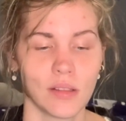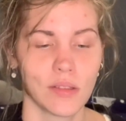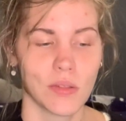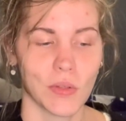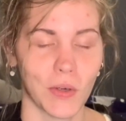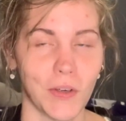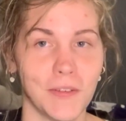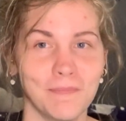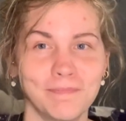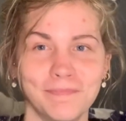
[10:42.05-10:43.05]
So
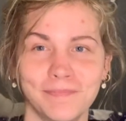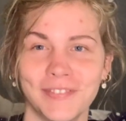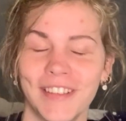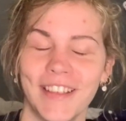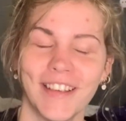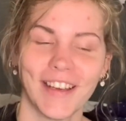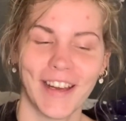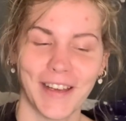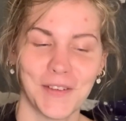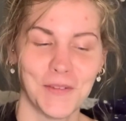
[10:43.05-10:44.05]

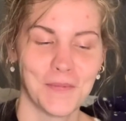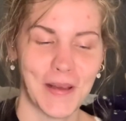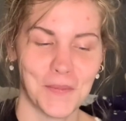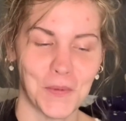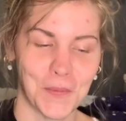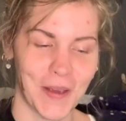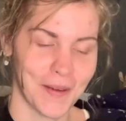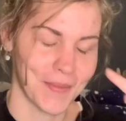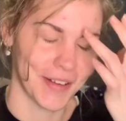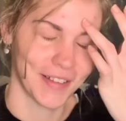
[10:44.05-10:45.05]
I couldn't make more
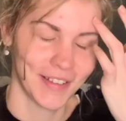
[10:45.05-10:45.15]
paper,